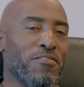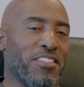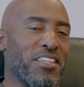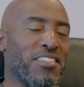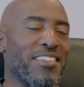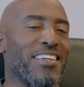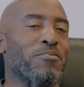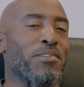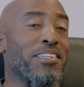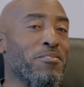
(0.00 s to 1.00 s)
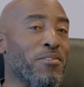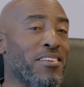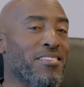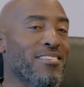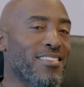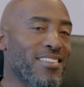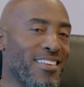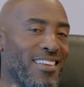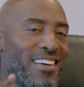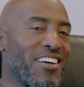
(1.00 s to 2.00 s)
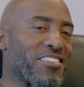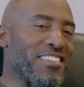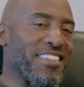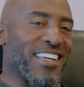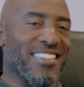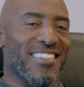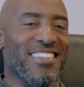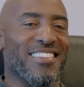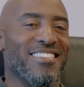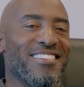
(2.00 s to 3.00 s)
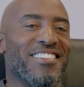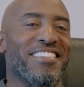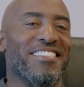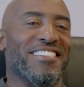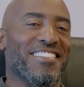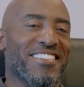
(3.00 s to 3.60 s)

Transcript: session next week as well. I'll see you guys then. Cheers.